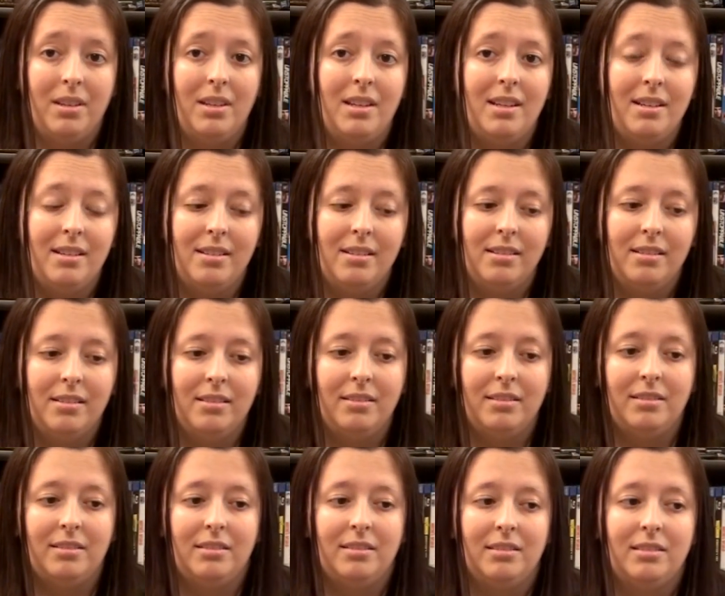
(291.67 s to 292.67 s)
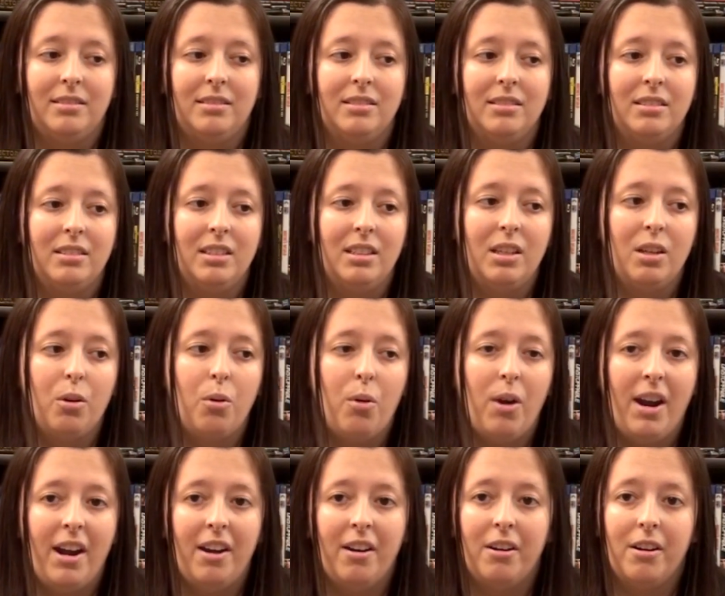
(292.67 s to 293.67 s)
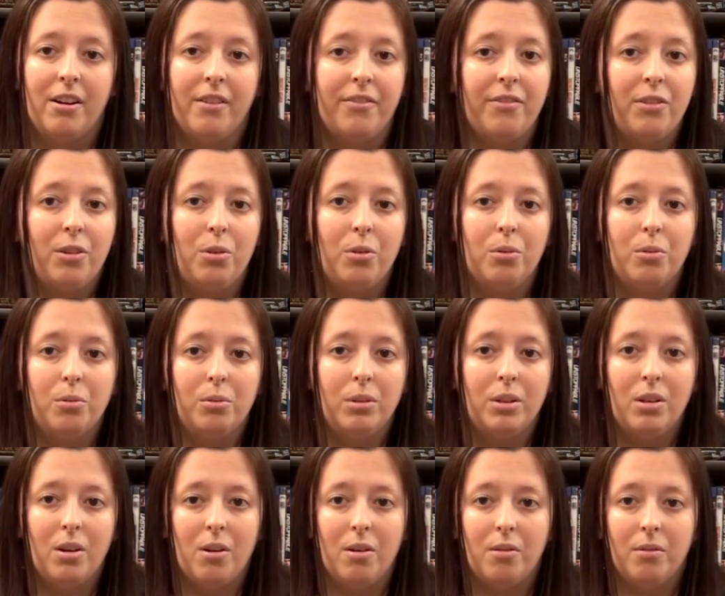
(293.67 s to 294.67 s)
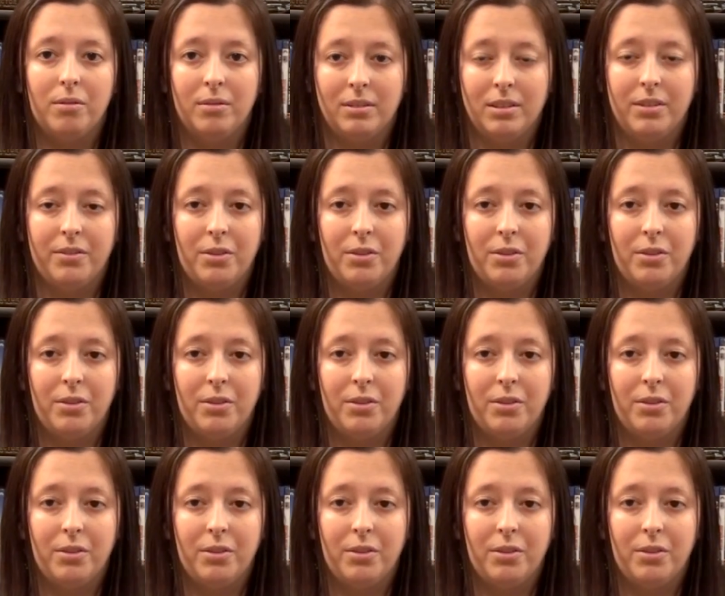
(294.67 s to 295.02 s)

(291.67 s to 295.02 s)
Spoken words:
And inquire if you, you know,